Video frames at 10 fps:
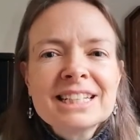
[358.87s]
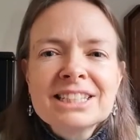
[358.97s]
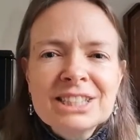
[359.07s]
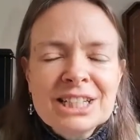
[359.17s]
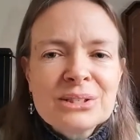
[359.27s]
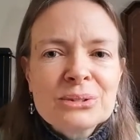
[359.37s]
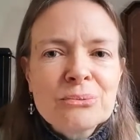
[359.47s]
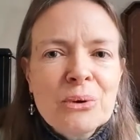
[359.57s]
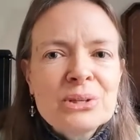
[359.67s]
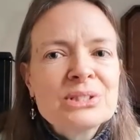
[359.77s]
Jesus
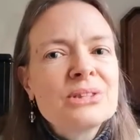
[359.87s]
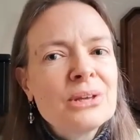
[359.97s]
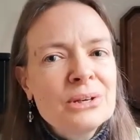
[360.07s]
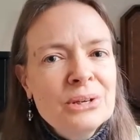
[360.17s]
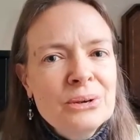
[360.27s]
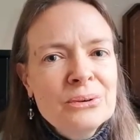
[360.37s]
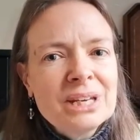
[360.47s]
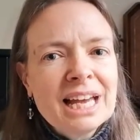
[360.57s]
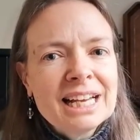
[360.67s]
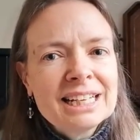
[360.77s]
was the new
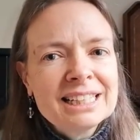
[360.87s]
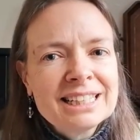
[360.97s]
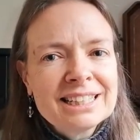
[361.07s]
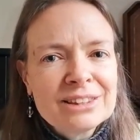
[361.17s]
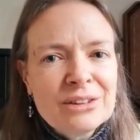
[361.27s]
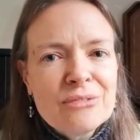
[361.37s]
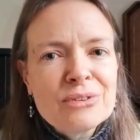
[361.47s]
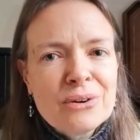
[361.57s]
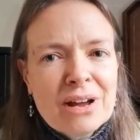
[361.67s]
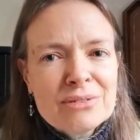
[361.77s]
king, the
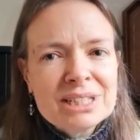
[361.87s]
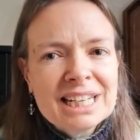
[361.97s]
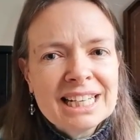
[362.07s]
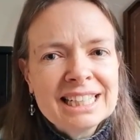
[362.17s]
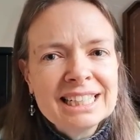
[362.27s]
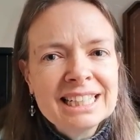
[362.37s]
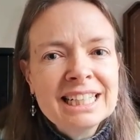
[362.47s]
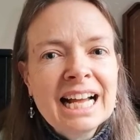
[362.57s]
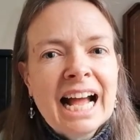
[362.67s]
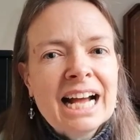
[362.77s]
forever king,
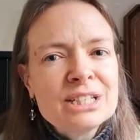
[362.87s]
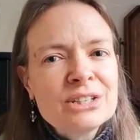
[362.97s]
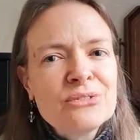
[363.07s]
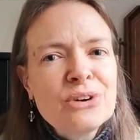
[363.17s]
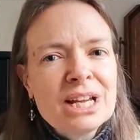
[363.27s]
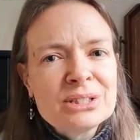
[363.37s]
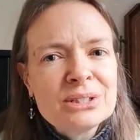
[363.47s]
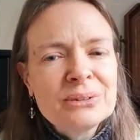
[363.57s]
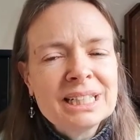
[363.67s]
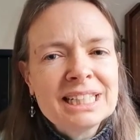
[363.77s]
and a
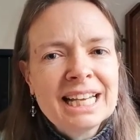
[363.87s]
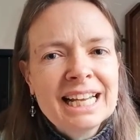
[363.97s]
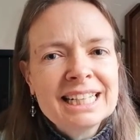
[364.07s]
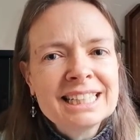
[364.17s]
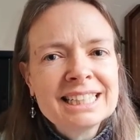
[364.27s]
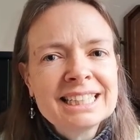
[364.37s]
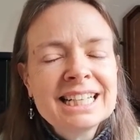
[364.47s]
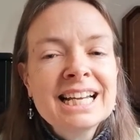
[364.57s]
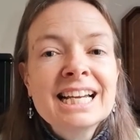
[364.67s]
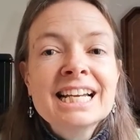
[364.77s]
rescuing king.
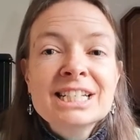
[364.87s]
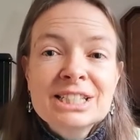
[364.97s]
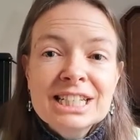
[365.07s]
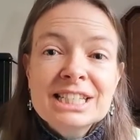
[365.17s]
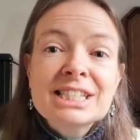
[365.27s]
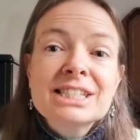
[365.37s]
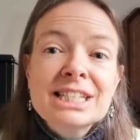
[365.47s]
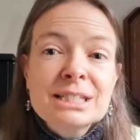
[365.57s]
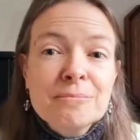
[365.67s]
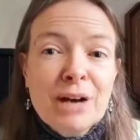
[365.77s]
Jesus
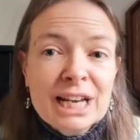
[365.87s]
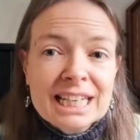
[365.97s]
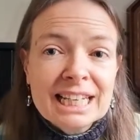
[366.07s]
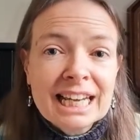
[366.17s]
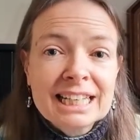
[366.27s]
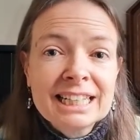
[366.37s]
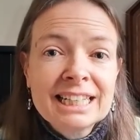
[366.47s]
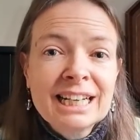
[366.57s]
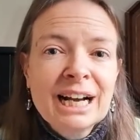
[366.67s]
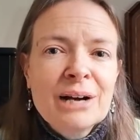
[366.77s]
is my king,
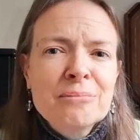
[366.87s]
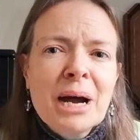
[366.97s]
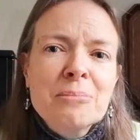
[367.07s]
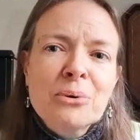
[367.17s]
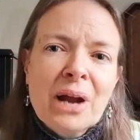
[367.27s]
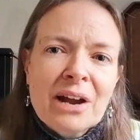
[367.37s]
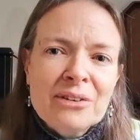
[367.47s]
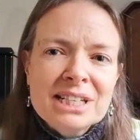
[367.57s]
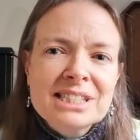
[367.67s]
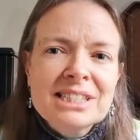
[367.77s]
and my prayer
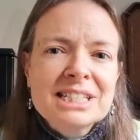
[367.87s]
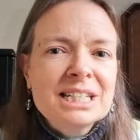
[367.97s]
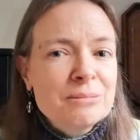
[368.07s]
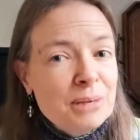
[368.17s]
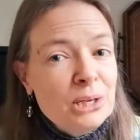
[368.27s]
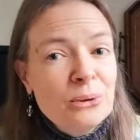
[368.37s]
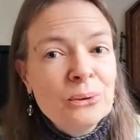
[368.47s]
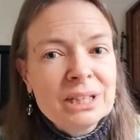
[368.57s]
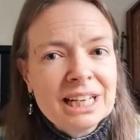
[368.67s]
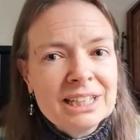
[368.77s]
is that he'd be your
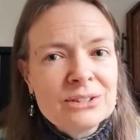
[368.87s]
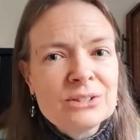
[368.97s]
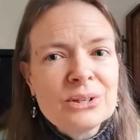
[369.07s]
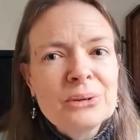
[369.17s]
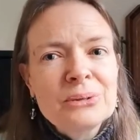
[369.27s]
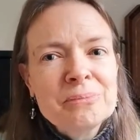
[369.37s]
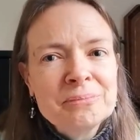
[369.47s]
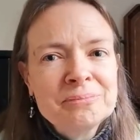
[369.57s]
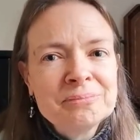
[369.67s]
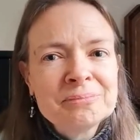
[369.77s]
king too.
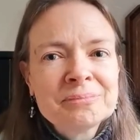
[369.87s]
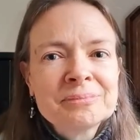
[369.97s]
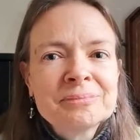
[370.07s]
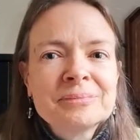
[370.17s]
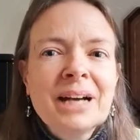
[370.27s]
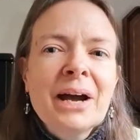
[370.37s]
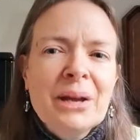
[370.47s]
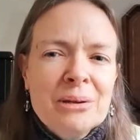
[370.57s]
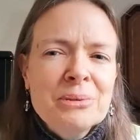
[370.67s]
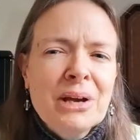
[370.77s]
I
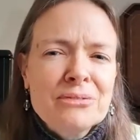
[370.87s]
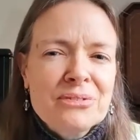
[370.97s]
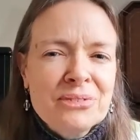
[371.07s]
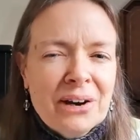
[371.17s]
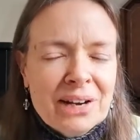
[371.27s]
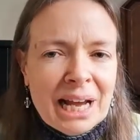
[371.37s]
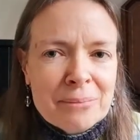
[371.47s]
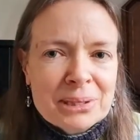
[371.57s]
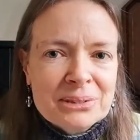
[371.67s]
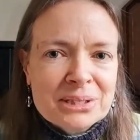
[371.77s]
hope you have a very
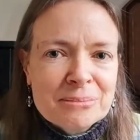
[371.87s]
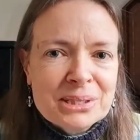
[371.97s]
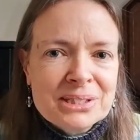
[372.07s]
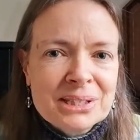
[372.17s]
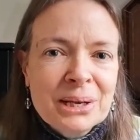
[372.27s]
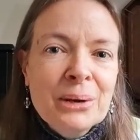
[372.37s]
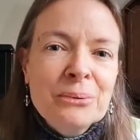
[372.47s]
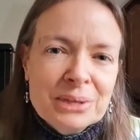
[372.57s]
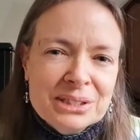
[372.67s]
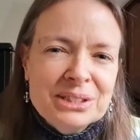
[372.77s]
happy Christmas
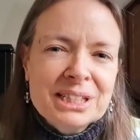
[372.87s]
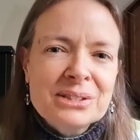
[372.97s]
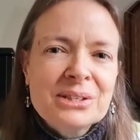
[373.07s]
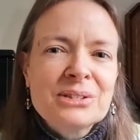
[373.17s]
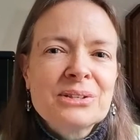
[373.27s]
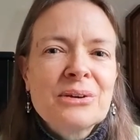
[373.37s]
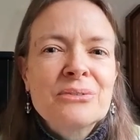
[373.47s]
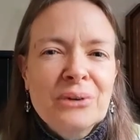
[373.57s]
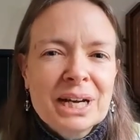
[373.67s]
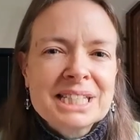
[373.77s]
with Jesus
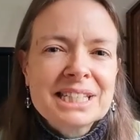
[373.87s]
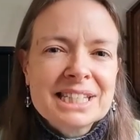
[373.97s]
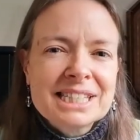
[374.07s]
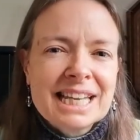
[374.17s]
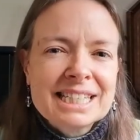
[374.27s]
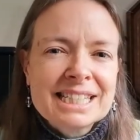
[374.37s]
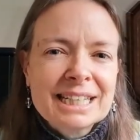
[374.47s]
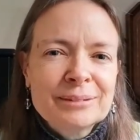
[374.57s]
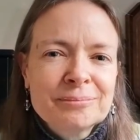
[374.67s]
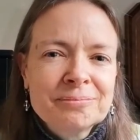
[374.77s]
right at the centre.